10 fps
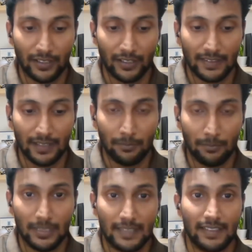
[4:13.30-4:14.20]
some
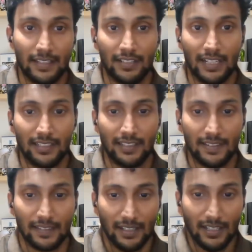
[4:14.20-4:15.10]
myths and realities
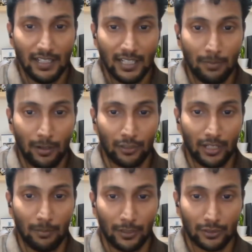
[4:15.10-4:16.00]
about
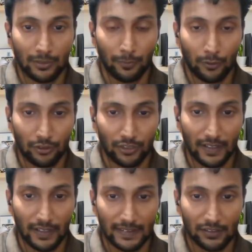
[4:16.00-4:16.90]
Hambantota Port
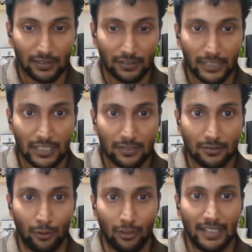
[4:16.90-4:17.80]
transaction, which
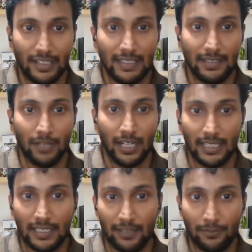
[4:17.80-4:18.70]
already I
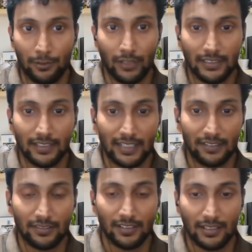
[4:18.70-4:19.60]
and few
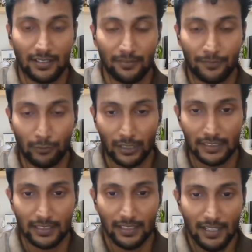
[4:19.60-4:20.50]

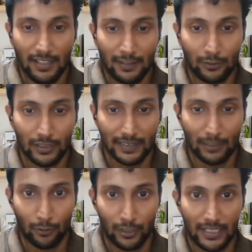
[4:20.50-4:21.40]
other scholars have
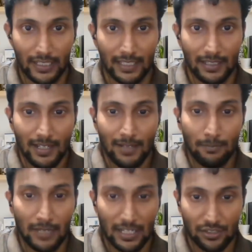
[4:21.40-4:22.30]
already
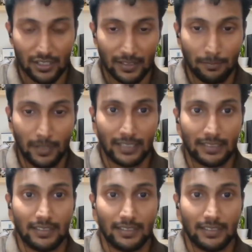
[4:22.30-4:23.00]
mentioned. But